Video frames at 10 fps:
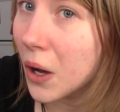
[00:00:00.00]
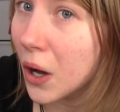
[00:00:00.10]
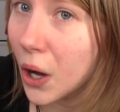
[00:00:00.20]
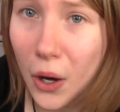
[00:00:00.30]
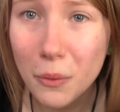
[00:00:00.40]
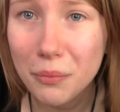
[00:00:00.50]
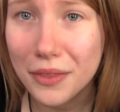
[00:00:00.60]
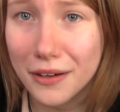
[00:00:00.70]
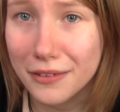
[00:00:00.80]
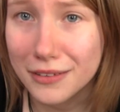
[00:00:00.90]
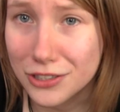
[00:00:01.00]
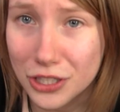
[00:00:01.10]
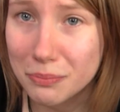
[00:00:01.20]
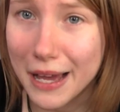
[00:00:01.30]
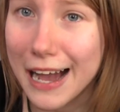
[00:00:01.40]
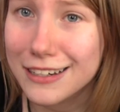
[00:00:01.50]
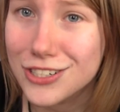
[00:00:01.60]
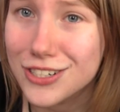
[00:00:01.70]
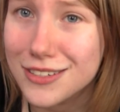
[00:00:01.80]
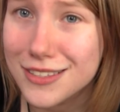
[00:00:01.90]
hope they're legit
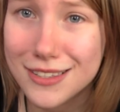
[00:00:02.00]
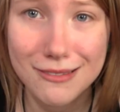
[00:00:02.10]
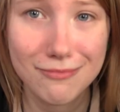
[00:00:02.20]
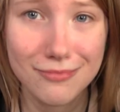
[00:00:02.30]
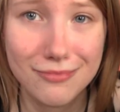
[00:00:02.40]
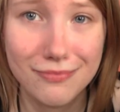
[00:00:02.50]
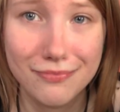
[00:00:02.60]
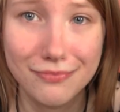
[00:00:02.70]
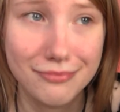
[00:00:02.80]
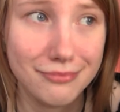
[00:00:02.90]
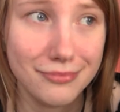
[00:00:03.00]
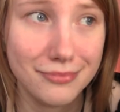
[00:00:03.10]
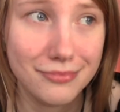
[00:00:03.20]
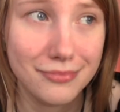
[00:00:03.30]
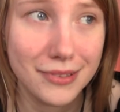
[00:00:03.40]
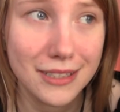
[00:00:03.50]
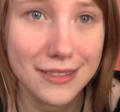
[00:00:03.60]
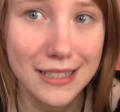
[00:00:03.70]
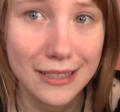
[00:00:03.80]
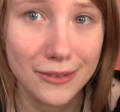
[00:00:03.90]
packages. And
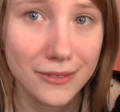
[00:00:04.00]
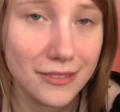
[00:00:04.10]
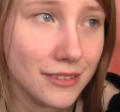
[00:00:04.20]
peace out.